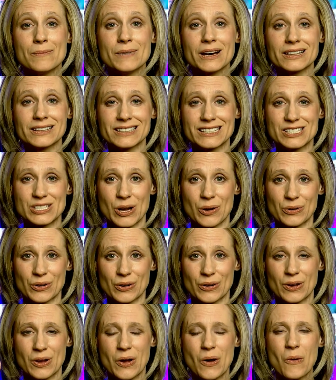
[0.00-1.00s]
monthly
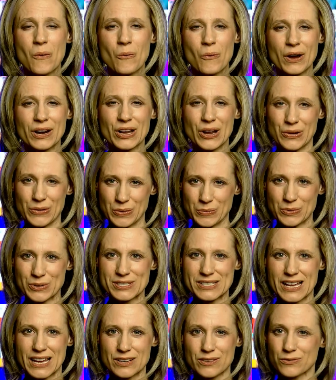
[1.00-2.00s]
donor.
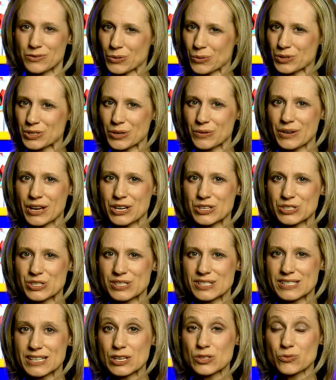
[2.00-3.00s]
100% of your
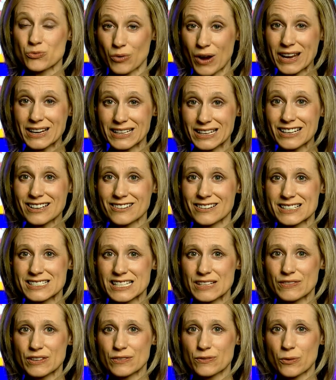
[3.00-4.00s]
donation stays right here at
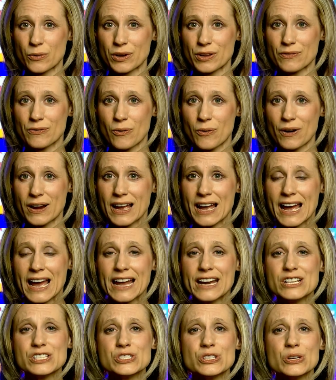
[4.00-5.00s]
TV44
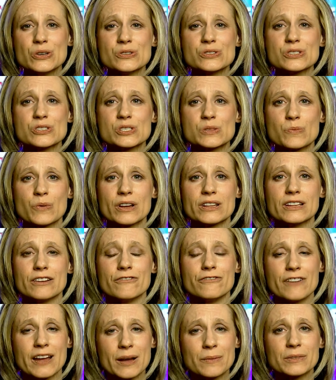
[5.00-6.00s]
and is used to spread the
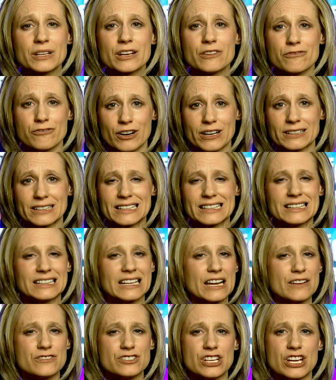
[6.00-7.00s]
family-friendly,
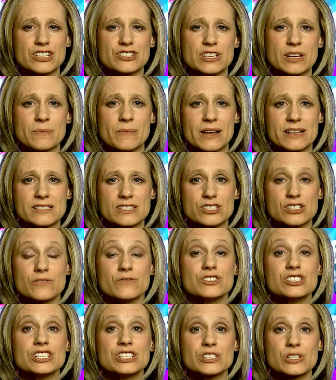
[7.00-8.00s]
life-changing message
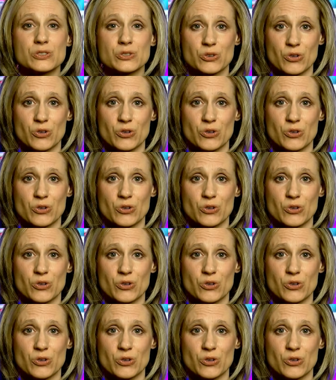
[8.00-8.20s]
of Jesus